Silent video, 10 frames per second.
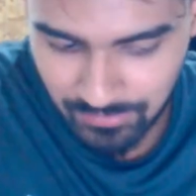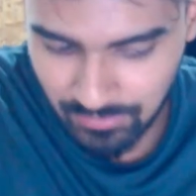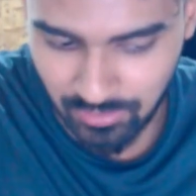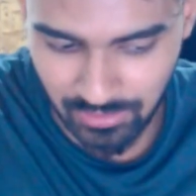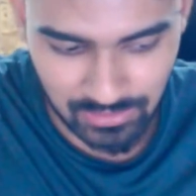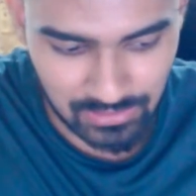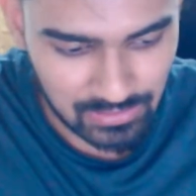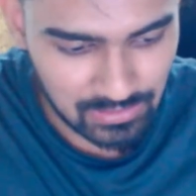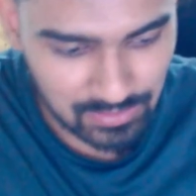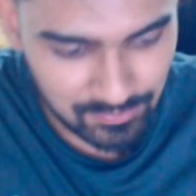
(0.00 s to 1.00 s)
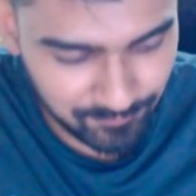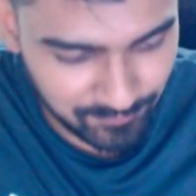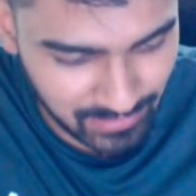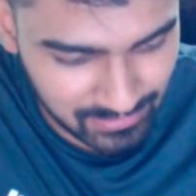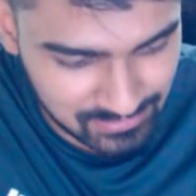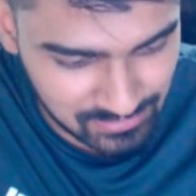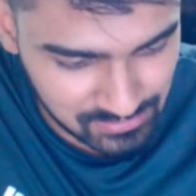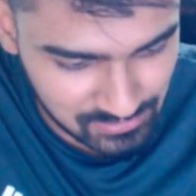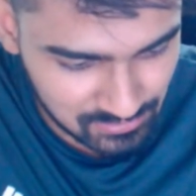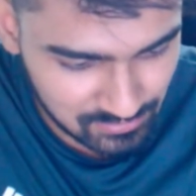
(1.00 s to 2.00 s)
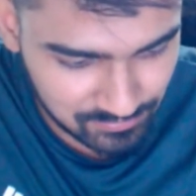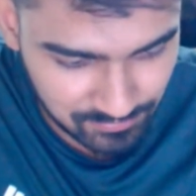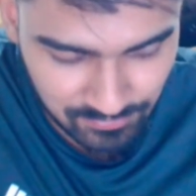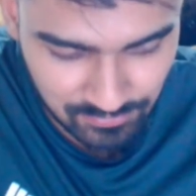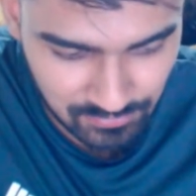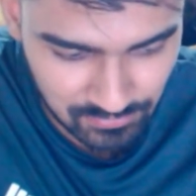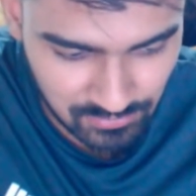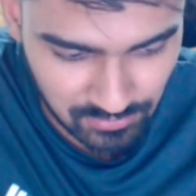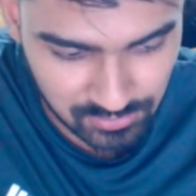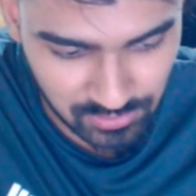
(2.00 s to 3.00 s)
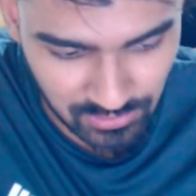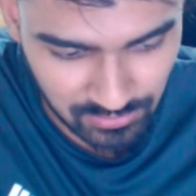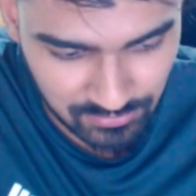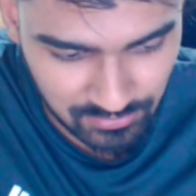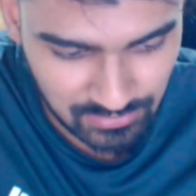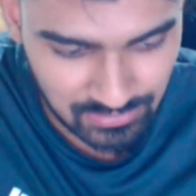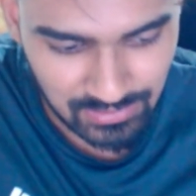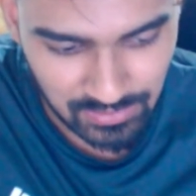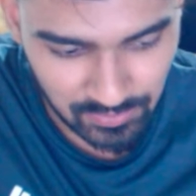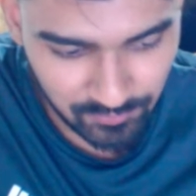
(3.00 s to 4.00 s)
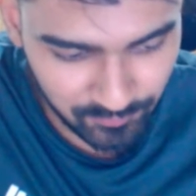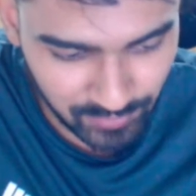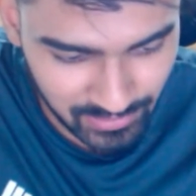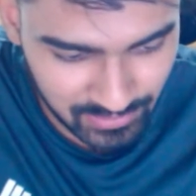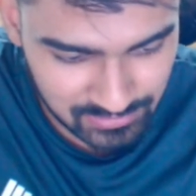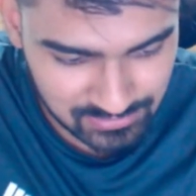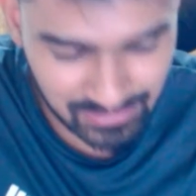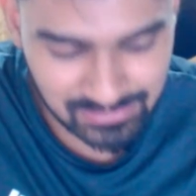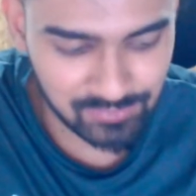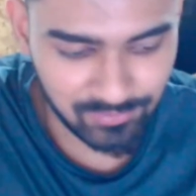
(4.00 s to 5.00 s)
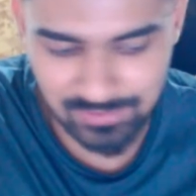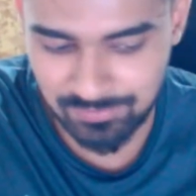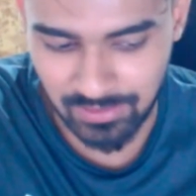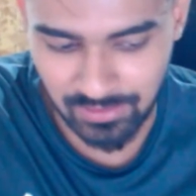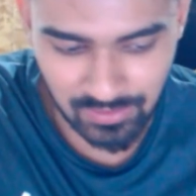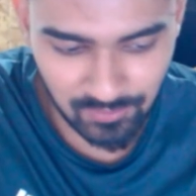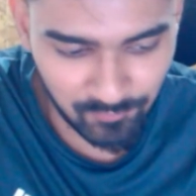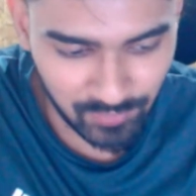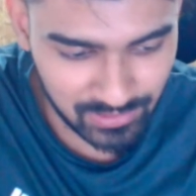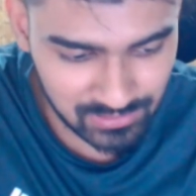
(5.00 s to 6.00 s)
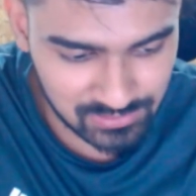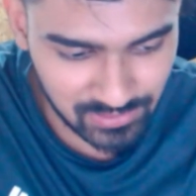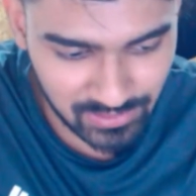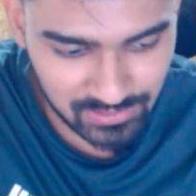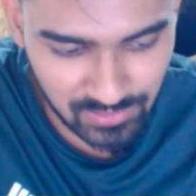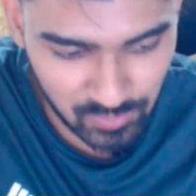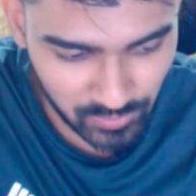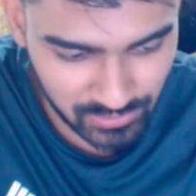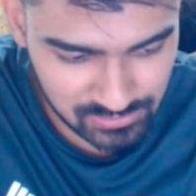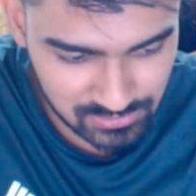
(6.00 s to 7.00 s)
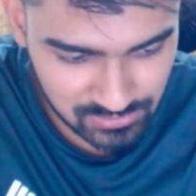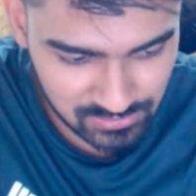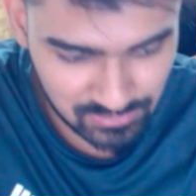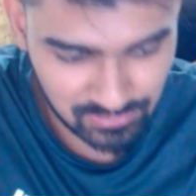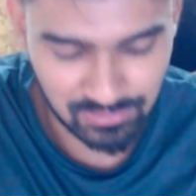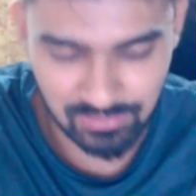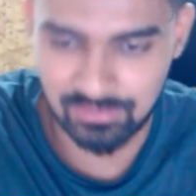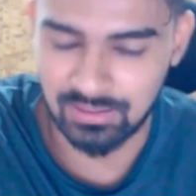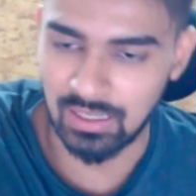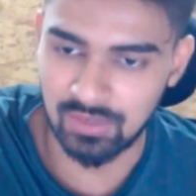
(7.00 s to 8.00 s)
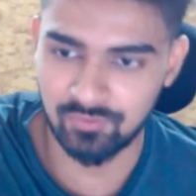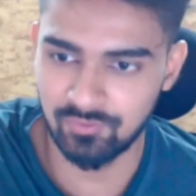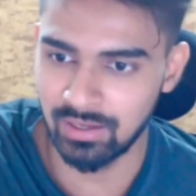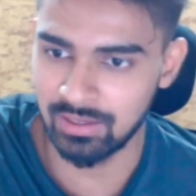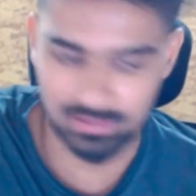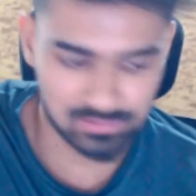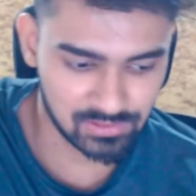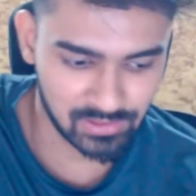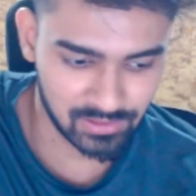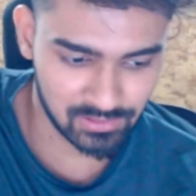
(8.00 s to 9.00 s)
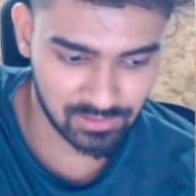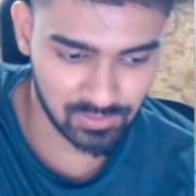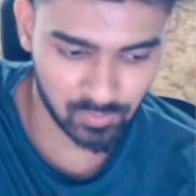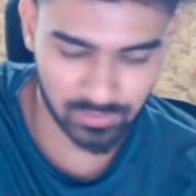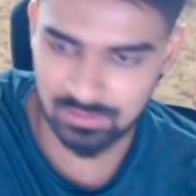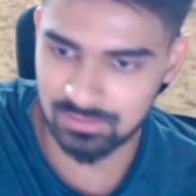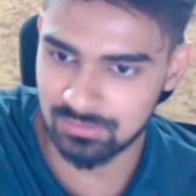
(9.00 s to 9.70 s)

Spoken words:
Okay, if x is, sorry, if y is, let's say y is bigger, if y is greater than 2x, if y is greater than 2x,